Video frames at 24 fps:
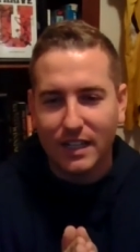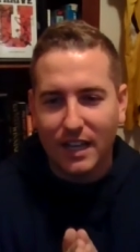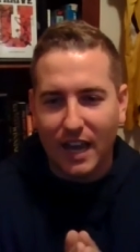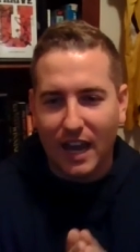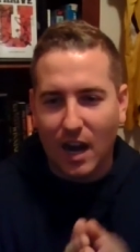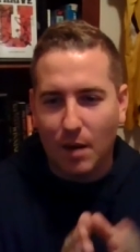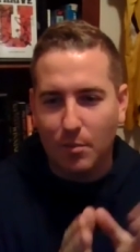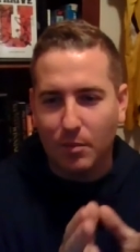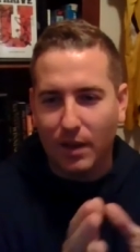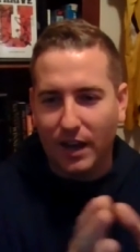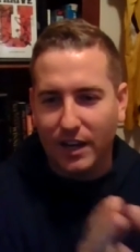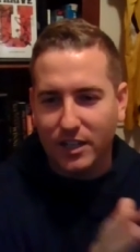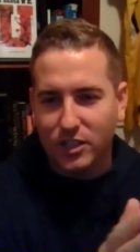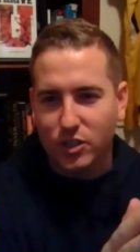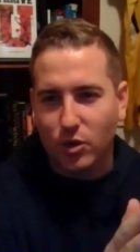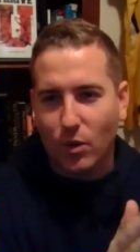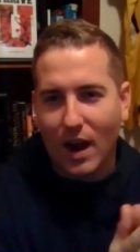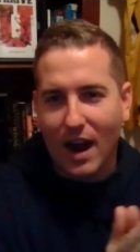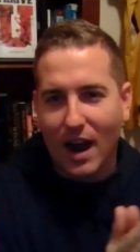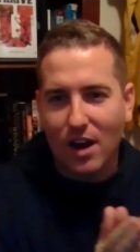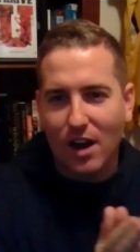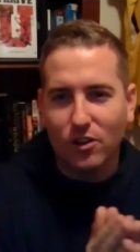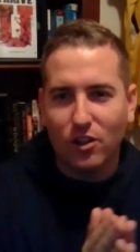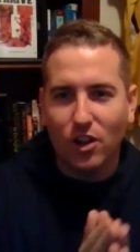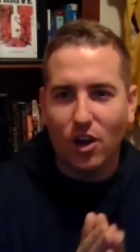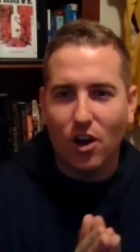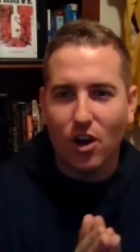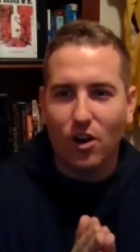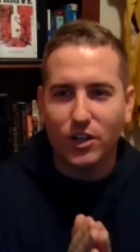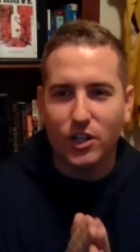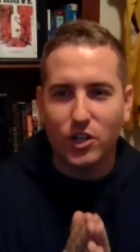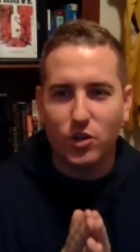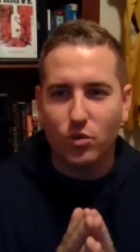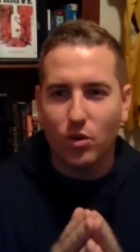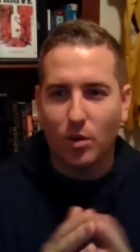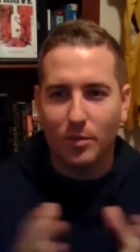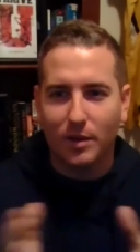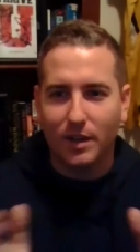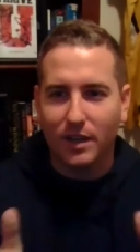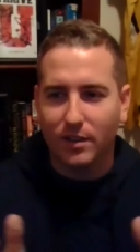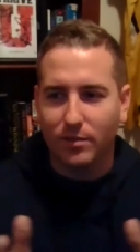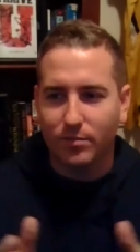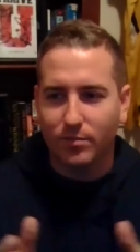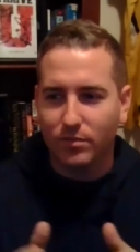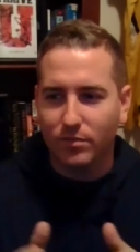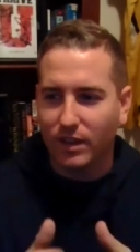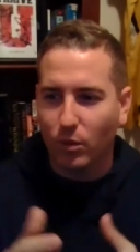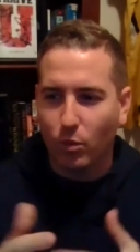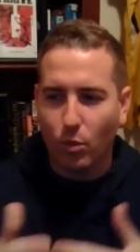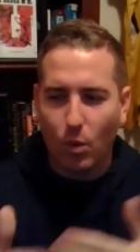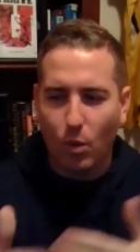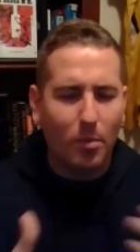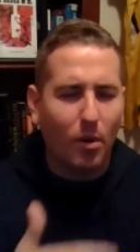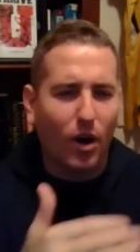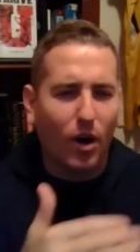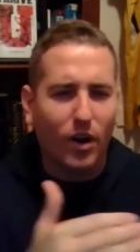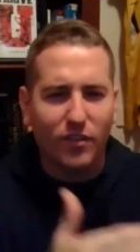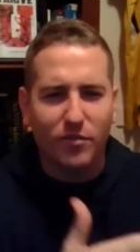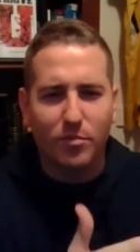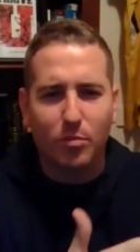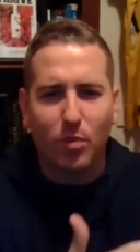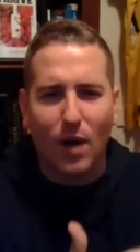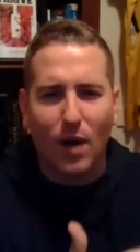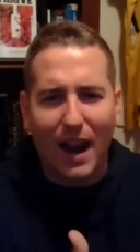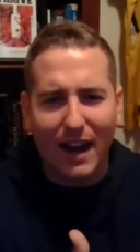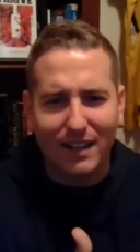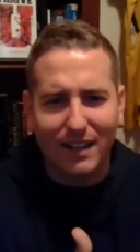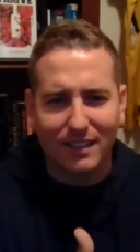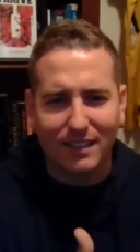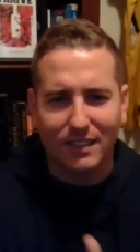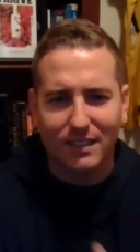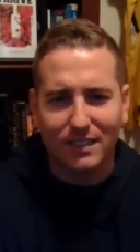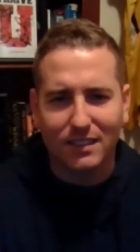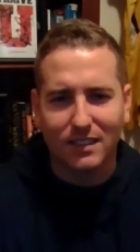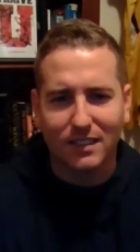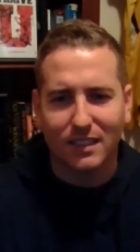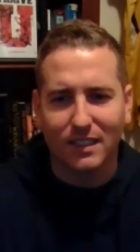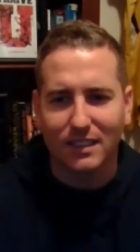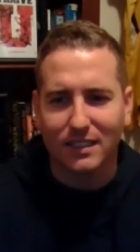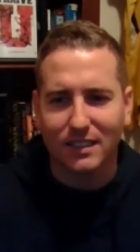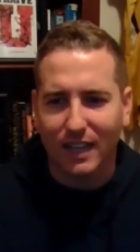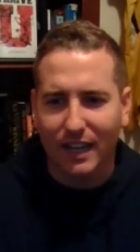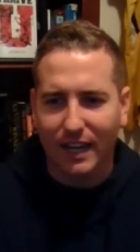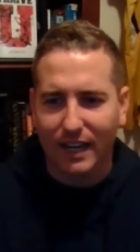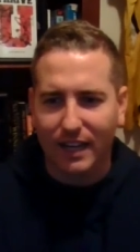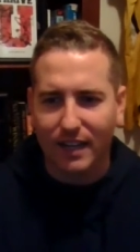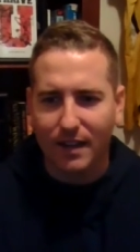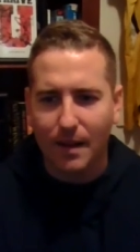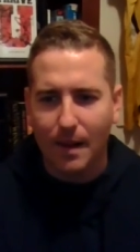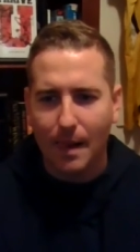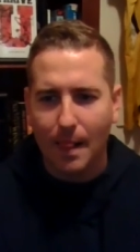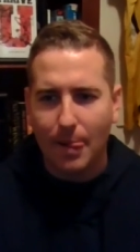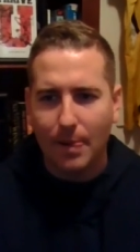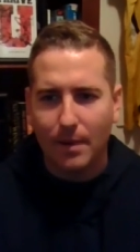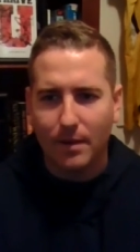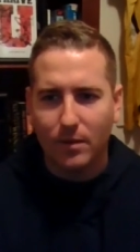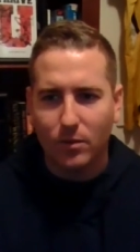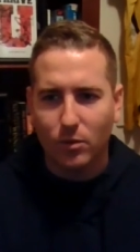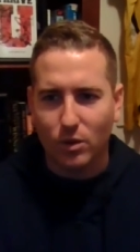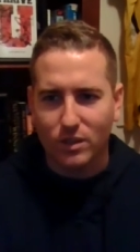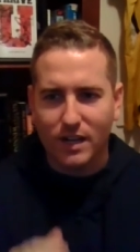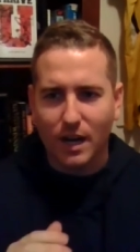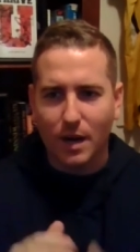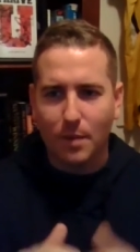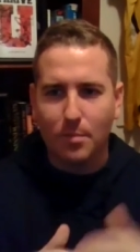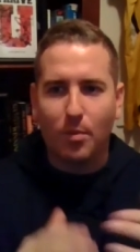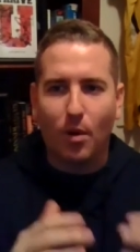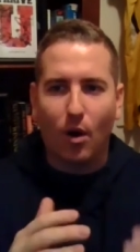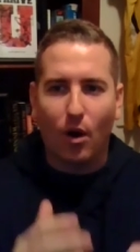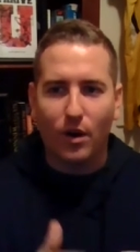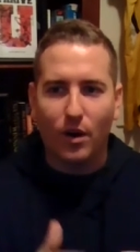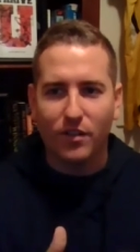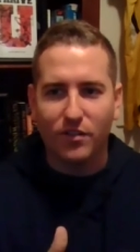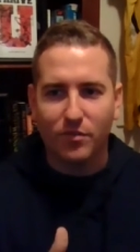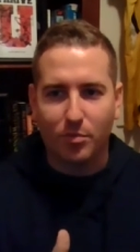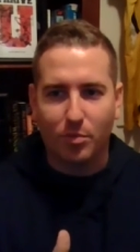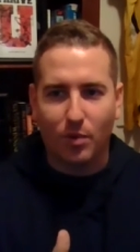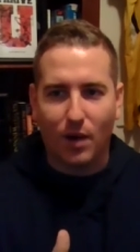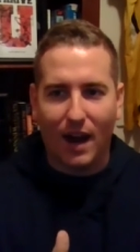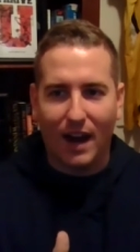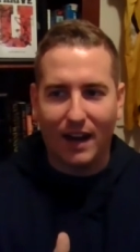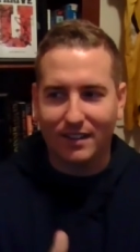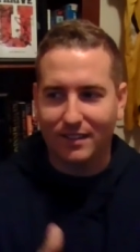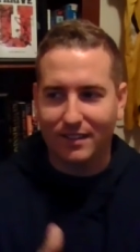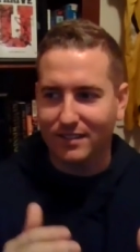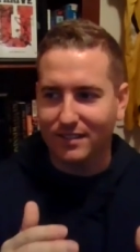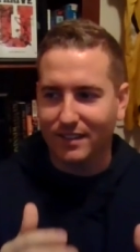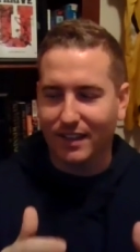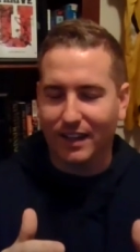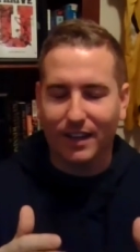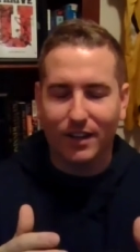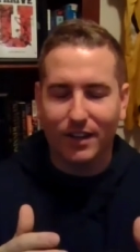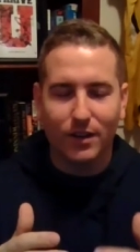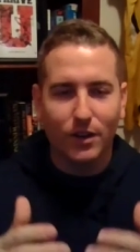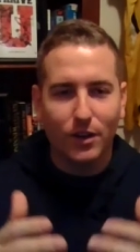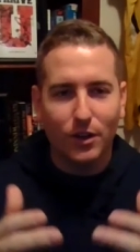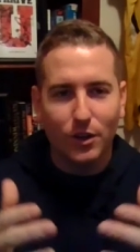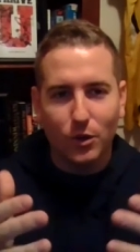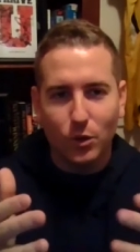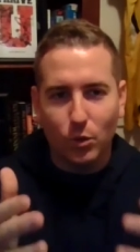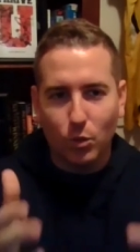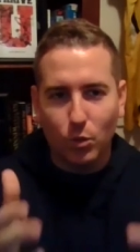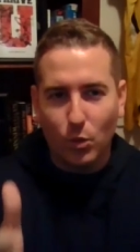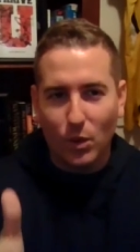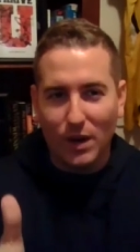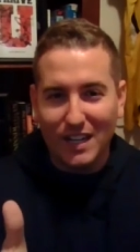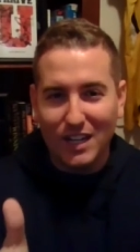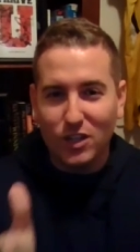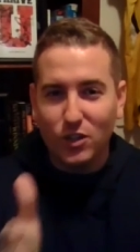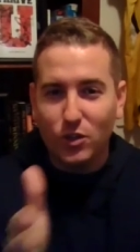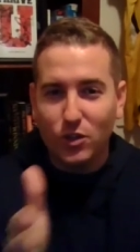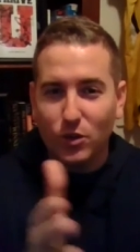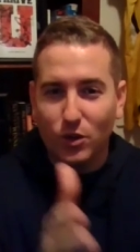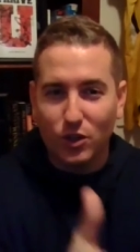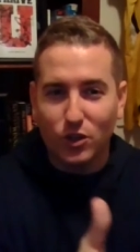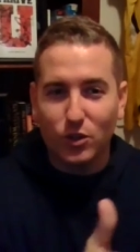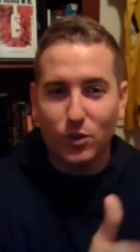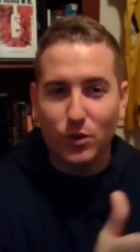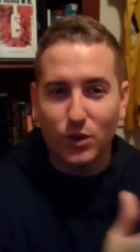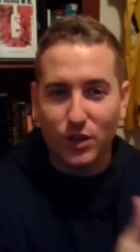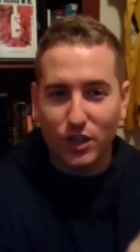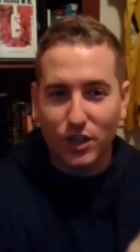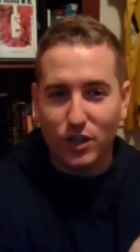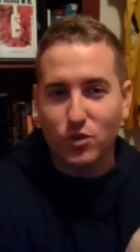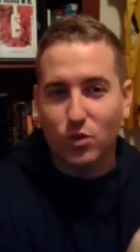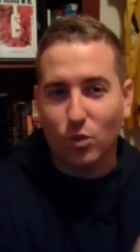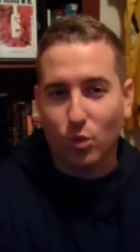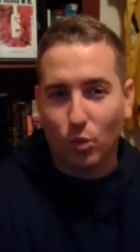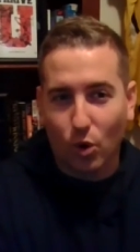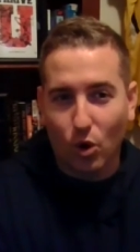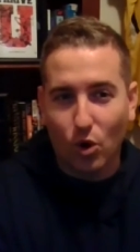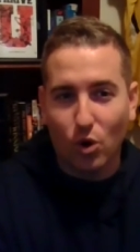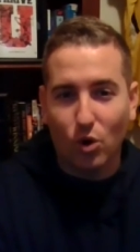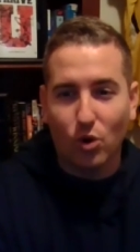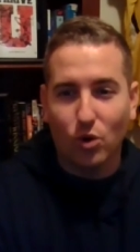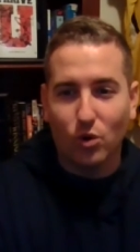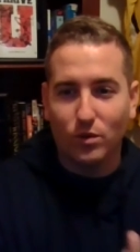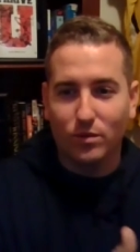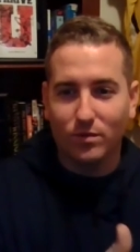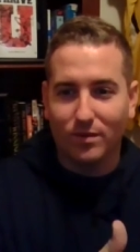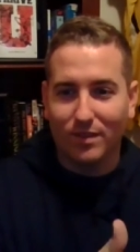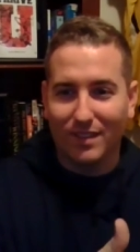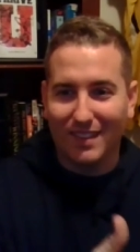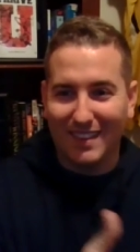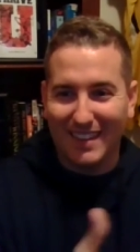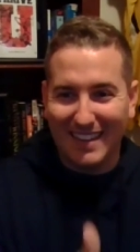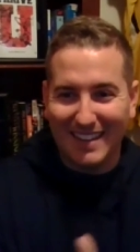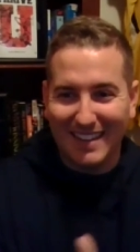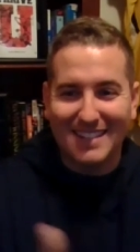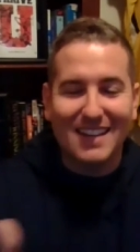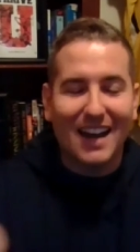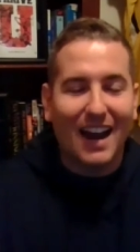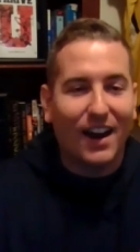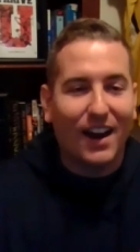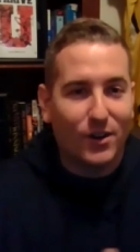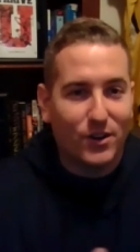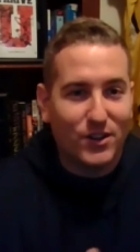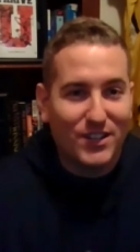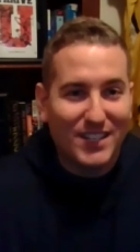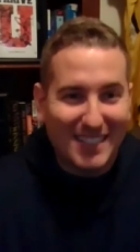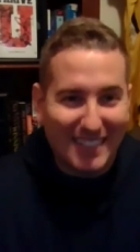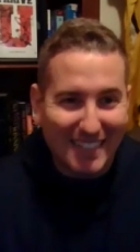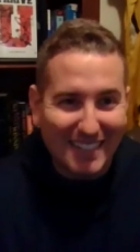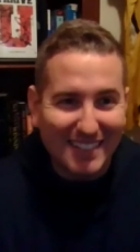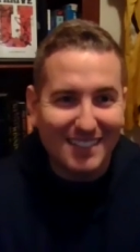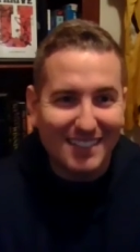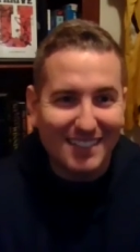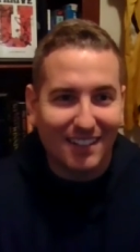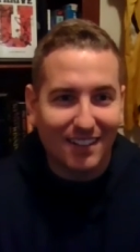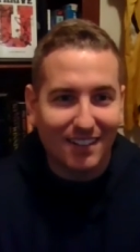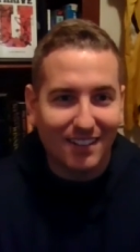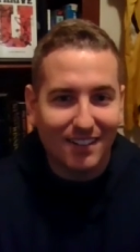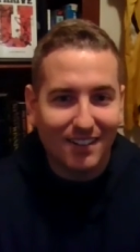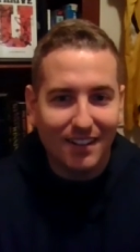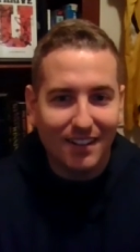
And I'm like, so how long do you want me to, the, what part of practice? And he's like, well, it's not a part of practice. Like, we need you to do this role the entire season.